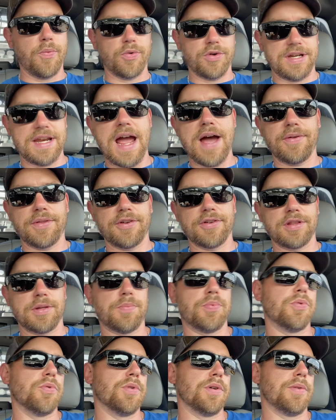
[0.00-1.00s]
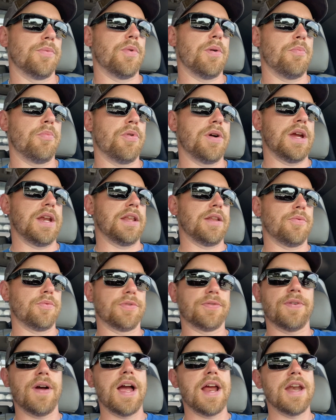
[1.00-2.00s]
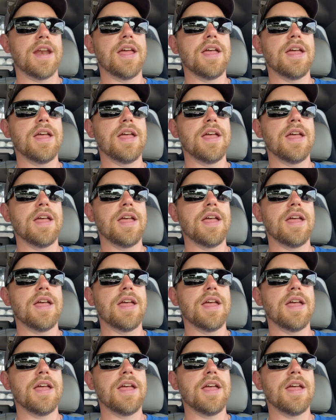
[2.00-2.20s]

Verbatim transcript: were down there in the pool at one point and it was fine.